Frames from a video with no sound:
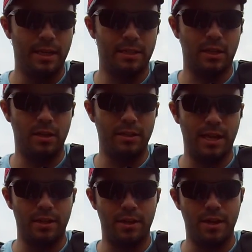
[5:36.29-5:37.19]
it's gone
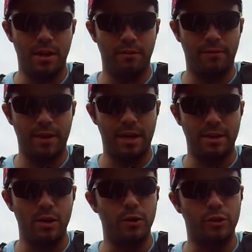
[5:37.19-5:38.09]
down enough that
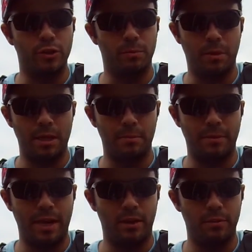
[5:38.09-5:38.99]
I know it should have
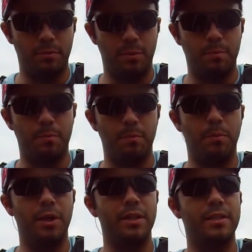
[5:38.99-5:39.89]
bottomed out,
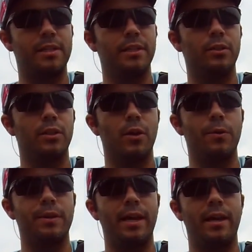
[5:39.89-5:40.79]
but it's still
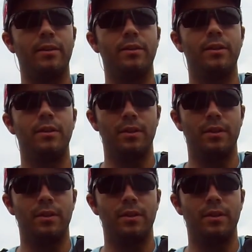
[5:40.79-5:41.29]
going down.